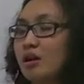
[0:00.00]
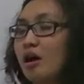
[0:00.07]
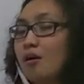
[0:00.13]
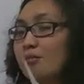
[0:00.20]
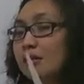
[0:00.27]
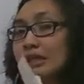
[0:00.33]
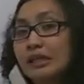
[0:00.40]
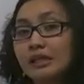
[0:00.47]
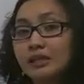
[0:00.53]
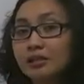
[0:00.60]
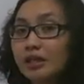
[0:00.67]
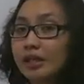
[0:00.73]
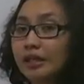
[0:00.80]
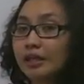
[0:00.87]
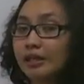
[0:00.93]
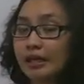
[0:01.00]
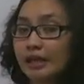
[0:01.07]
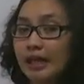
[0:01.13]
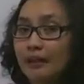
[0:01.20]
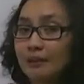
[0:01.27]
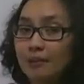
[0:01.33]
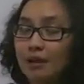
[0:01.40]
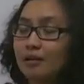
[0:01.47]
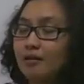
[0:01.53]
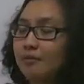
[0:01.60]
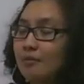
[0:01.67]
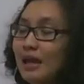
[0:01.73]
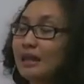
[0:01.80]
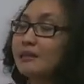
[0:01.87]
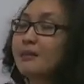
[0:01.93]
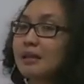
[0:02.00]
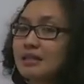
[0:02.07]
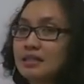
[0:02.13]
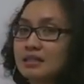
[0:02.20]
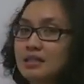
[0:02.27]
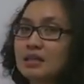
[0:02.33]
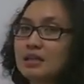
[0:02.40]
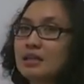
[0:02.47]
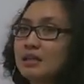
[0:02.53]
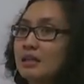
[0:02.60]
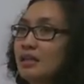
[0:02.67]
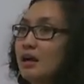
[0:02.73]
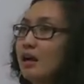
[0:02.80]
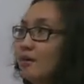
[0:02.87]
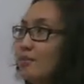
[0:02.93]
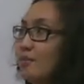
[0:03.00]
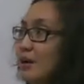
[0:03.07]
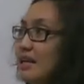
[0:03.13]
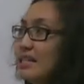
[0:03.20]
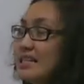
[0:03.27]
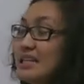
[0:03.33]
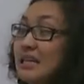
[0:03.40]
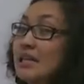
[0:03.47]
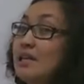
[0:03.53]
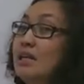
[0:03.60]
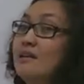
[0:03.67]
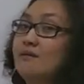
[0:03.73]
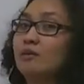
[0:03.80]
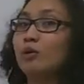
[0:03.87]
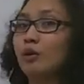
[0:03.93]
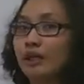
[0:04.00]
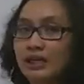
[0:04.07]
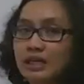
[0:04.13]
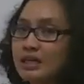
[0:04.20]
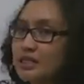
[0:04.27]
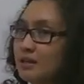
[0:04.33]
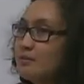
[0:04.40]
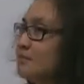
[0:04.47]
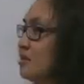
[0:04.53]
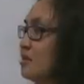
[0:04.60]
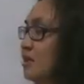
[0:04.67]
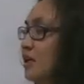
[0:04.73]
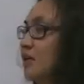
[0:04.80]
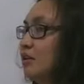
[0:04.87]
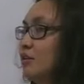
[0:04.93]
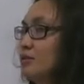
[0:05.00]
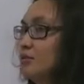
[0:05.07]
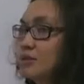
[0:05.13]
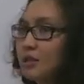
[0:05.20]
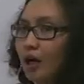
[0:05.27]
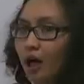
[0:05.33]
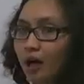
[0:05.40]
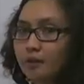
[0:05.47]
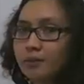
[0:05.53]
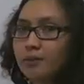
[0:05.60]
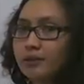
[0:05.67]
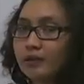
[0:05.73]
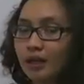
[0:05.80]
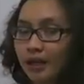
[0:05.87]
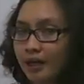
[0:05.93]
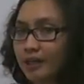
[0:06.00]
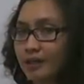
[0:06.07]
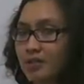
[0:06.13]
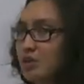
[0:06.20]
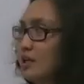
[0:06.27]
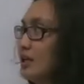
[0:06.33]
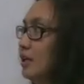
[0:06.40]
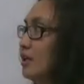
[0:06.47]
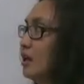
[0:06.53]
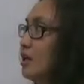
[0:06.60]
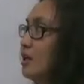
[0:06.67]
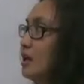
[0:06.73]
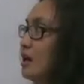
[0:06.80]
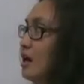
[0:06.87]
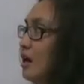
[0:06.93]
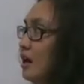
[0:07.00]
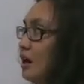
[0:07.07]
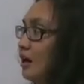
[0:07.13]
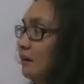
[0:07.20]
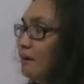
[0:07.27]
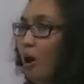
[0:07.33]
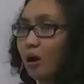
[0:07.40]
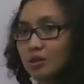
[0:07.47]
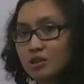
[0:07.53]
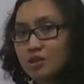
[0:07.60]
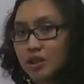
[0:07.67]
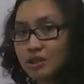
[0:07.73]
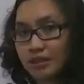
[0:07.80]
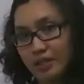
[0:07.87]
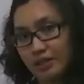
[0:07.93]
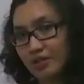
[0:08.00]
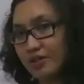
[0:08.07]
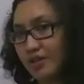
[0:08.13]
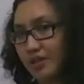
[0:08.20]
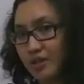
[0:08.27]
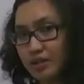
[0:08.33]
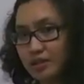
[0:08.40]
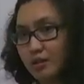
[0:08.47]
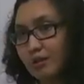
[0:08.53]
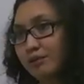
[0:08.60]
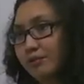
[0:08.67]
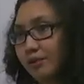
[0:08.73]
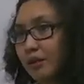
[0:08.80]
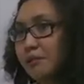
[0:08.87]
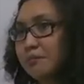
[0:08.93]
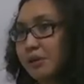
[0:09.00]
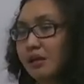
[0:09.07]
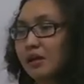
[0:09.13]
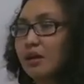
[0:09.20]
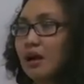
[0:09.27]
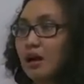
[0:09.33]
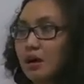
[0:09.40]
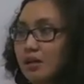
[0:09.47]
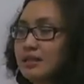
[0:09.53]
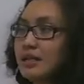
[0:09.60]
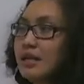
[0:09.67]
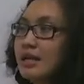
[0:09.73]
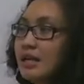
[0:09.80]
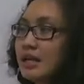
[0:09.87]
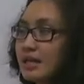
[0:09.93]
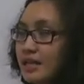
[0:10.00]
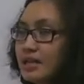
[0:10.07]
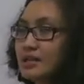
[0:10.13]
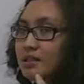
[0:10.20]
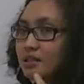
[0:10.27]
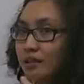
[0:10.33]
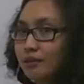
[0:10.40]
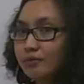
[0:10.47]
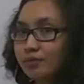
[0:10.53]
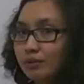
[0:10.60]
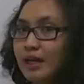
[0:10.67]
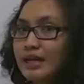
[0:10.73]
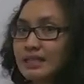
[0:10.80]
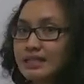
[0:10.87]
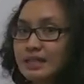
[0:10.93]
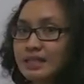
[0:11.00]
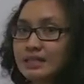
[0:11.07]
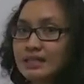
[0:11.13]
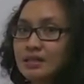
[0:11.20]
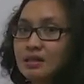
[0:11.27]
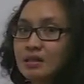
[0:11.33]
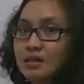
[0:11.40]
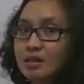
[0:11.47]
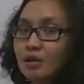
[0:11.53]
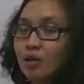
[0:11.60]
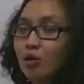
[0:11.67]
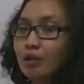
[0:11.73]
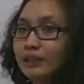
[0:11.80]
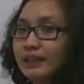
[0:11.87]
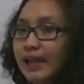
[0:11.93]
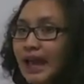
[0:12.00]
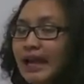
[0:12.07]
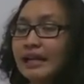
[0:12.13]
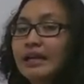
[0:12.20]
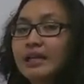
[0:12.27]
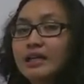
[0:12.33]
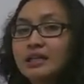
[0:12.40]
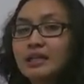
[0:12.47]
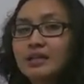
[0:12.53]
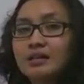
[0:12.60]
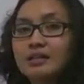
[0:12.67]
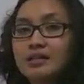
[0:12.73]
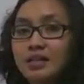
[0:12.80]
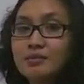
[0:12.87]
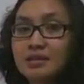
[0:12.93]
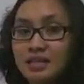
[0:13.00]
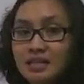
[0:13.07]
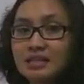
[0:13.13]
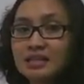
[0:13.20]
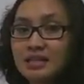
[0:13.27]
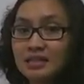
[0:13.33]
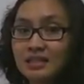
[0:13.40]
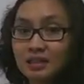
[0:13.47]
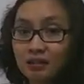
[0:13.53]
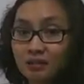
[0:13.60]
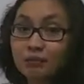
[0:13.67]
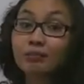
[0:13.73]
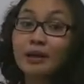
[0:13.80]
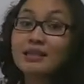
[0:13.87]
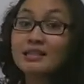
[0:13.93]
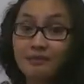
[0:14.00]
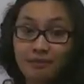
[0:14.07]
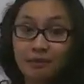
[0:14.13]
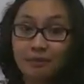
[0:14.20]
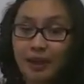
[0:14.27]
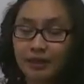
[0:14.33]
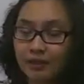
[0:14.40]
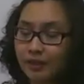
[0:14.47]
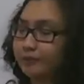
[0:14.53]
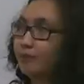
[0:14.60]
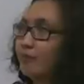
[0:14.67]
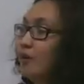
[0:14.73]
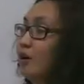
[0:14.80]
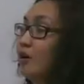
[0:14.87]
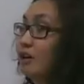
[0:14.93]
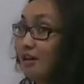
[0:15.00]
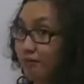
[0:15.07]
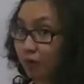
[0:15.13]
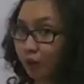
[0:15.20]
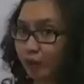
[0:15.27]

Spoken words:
commonly occurring elements that are present in living organisms? This includes carbon, hydrogen, oxygen, nitrogen, and sulfur, because this comprises organic substances that comprise living matter or living